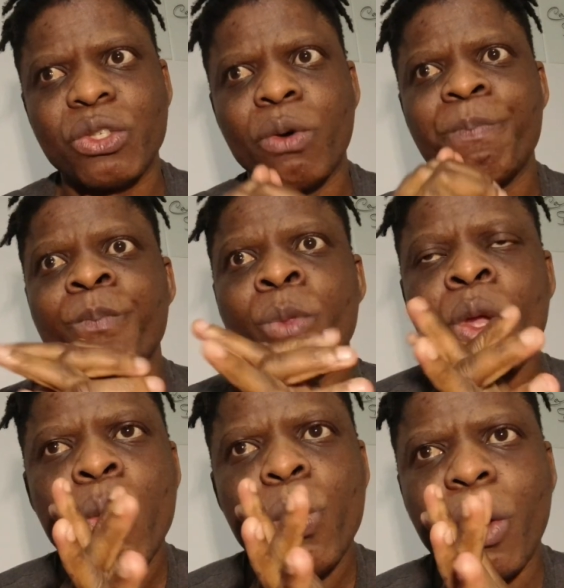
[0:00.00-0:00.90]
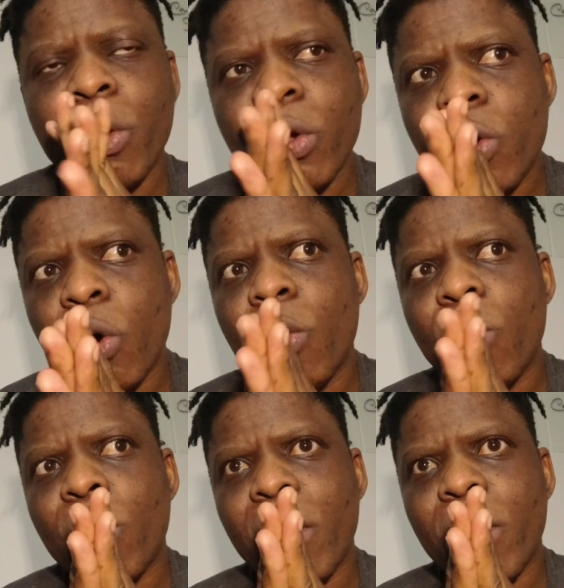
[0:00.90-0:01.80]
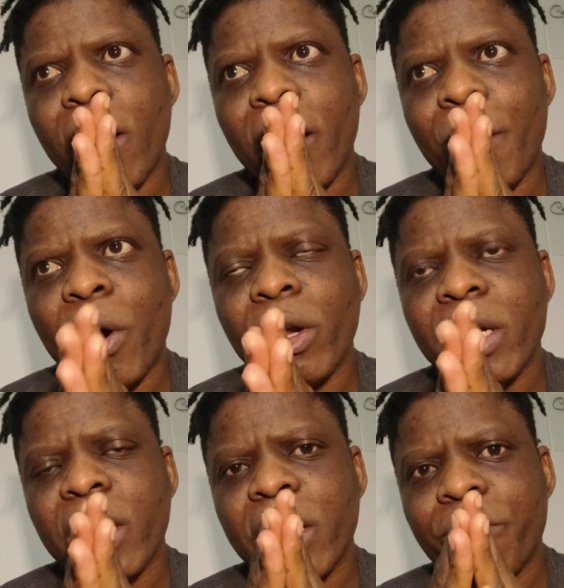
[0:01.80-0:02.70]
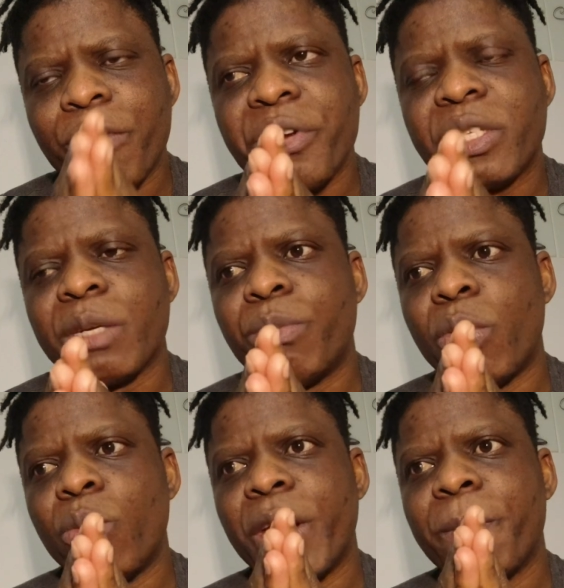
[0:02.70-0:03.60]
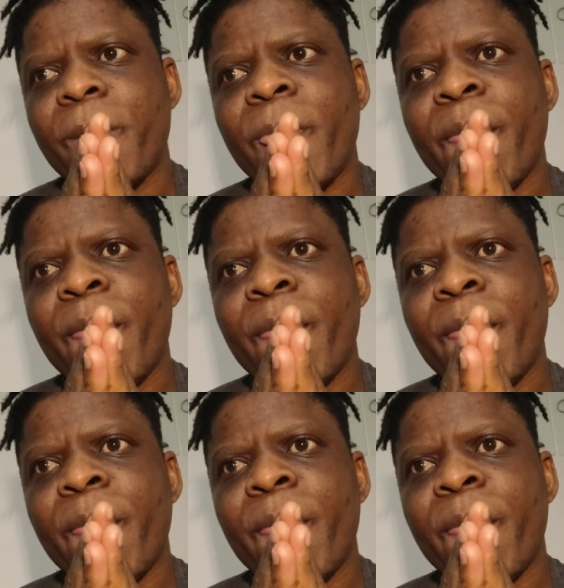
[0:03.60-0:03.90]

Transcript: And so we are going to go about it in a very simple way.